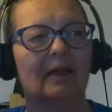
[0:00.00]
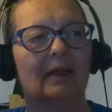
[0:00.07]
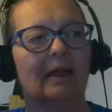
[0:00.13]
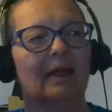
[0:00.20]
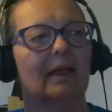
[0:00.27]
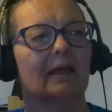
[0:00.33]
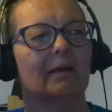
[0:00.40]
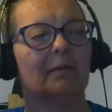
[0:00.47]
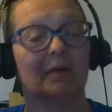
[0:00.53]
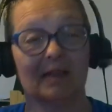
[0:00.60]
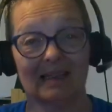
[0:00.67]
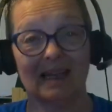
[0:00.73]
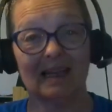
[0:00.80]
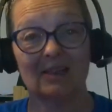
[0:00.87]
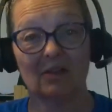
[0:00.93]
And
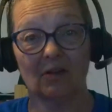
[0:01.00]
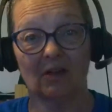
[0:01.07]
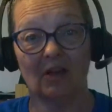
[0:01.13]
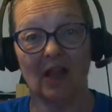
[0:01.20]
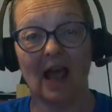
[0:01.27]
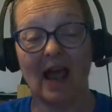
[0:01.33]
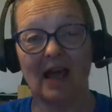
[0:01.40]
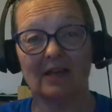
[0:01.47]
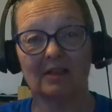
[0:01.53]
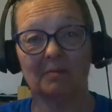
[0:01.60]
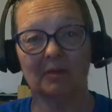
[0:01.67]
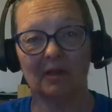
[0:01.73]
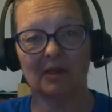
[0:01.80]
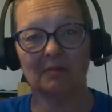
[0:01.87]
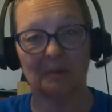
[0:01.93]
because that's going to last
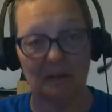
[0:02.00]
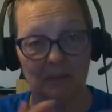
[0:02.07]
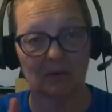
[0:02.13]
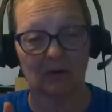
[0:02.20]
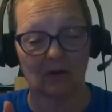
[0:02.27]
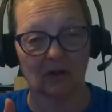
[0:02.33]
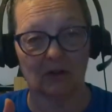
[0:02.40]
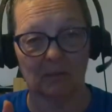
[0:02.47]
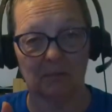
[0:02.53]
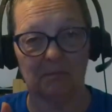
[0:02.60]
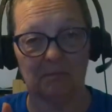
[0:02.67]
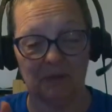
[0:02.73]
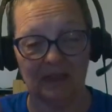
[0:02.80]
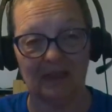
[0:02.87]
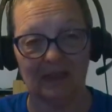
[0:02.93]
because people are going to
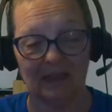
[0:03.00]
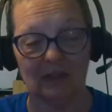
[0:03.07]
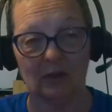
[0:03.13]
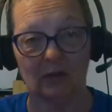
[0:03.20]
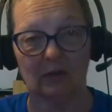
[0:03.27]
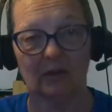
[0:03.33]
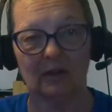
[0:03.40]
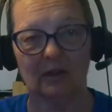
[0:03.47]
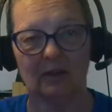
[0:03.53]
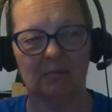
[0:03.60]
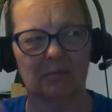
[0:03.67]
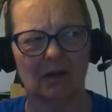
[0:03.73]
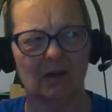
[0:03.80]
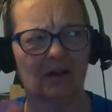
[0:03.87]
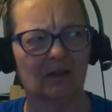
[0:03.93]
be in eternity.
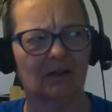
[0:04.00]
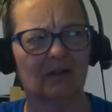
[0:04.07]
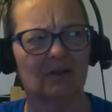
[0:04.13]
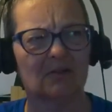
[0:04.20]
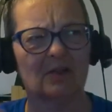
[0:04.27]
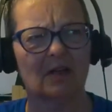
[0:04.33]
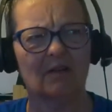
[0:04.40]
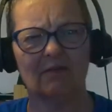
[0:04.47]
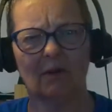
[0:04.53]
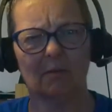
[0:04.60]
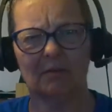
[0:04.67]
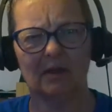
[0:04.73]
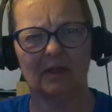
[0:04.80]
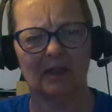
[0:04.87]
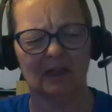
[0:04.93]
But all our other stuff, our
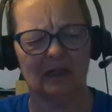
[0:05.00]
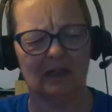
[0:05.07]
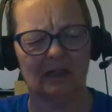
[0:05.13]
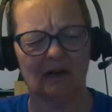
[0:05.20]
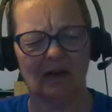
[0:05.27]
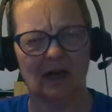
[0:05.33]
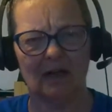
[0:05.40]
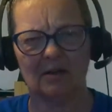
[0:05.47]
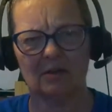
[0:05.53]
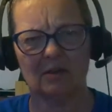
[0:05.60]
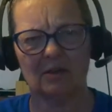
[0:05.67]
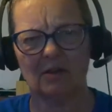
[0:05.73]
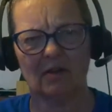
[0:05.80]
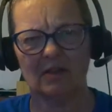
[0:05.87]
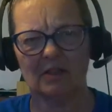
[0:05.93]
money, our
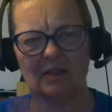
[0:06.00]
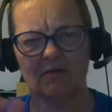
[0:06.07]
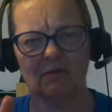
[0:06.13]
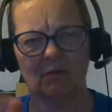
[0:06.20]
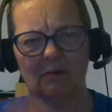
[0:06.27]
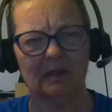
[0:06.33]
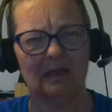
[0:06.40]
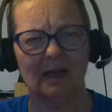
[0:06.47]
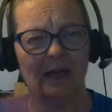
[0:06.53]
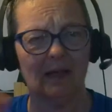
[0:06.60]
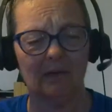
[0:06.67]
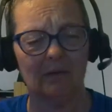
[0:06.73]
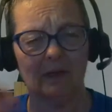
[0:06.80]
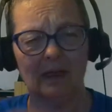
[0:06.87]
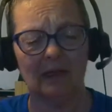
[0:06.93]
houses, all that stuff when we die,
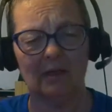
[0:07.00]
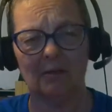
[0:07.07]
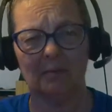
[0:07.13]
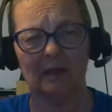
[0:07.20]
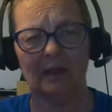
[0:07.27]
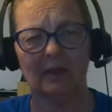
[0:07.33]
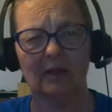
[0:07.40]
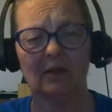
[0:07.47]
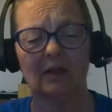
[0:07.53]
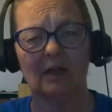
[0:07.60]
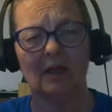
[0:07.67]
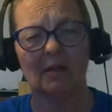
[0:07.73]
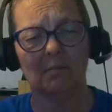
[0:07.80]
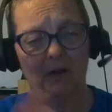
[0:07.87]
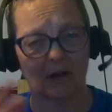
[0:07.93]
well, they ain't going to be there.
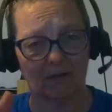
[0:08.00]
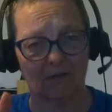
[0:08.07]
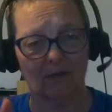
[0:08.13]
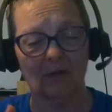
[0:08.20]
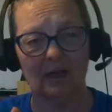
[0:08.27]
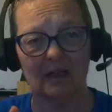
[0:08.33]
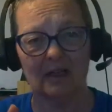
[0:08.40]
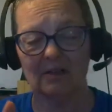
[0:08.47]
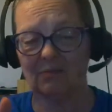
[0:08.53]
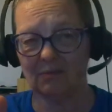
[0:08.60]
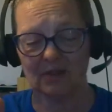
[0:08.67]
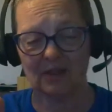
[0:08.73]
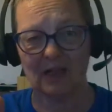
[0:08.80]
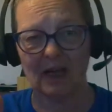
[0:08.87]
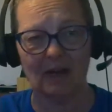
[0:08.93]
But our friends, if we're
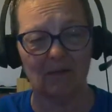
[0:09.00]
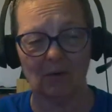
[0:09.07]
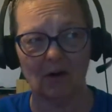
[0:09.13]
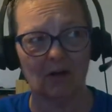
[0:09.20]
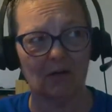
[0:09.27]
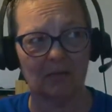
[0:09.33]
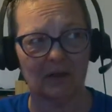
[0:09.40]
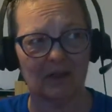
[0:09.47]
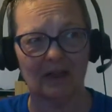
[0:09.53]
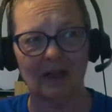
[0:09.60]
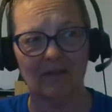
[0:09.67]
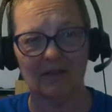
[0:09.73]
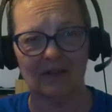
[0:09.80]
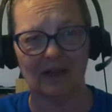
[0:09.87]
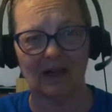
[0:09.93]
saved, we're all going to be in
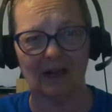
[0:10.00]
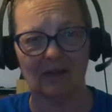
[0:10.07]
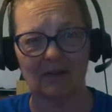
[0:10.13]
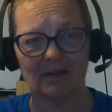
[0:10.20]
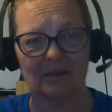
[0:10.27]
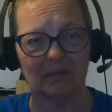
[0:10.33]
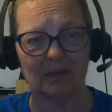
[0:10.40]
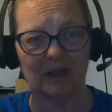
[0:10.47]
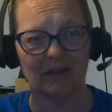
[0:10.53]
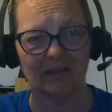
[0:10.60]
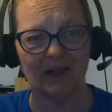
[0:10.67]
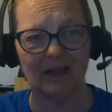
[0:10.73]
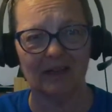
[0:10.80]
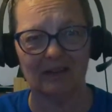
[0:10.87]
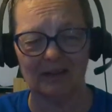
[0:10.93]
heaven together someday,
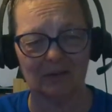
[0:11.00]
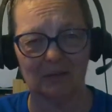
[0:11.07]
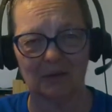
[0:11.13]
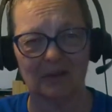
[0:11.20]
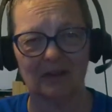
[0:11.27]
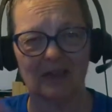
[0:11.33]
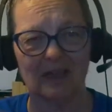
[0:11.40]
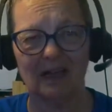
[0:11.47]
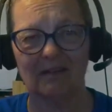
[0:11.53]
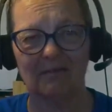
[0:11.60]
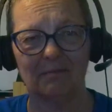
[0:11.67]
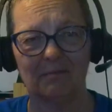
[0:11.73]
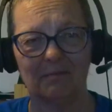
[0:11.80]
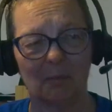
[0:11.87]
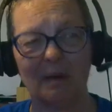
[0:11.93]
right? So we're going to have
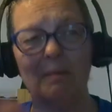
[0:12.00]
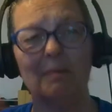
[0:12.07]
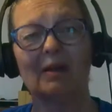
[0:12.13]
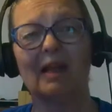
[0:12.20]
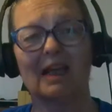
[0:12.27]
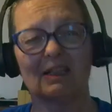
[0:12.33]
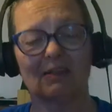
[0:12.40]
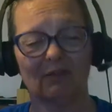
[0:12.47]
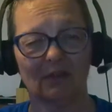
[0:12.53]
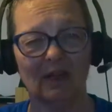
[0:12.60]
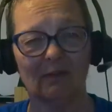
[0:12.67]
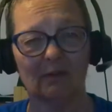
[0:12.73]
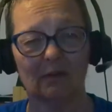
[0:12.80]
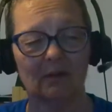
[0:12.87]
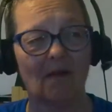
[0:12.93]
so people last
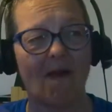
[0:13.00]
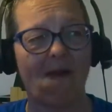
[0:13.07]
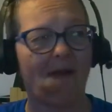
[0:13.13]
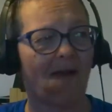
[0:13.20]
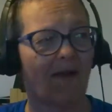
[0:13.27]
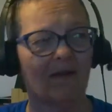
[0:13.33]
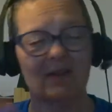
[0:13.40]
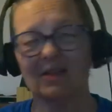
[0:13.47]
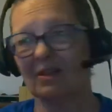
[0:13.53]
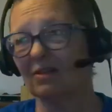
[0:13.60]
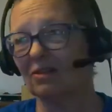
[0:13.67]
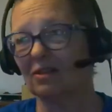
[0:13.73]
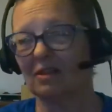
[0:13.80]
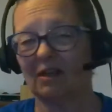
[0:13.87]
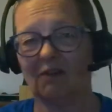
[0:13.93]
forever. All this
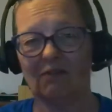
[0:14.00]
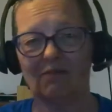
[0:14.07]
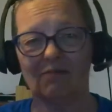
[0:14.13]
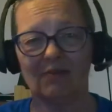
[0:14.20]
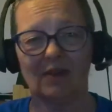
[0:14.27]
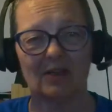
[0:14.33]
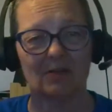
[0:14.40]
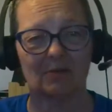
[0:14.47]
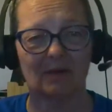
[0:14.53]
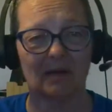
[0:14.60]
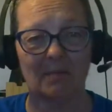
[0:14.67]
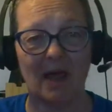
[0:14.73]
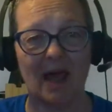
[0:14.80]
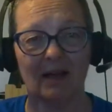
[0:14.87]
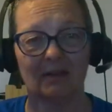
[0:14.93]
other stuff doesn't
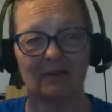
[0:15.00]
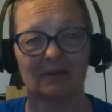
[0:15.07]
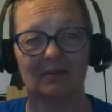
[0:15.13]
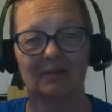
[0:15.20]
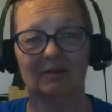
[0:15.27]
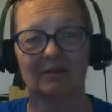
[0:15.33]
really matter,